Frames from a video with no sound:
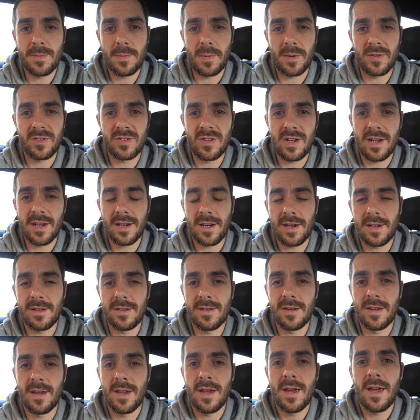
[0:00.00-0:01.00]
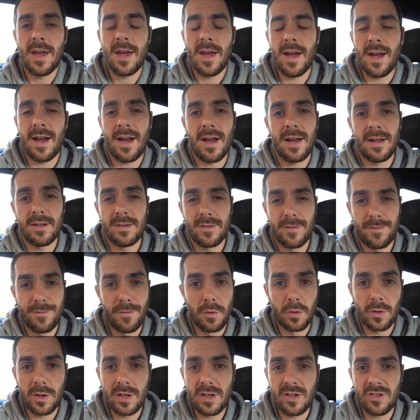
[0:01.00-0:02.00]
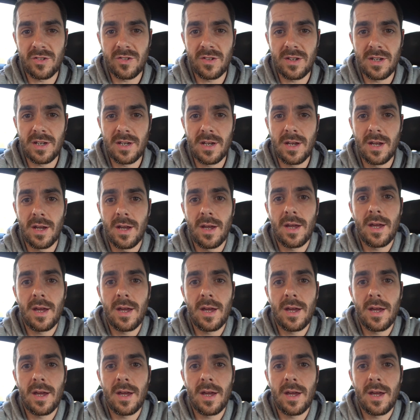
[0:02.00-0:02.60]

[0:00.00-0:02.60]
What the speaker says: per second and Full HD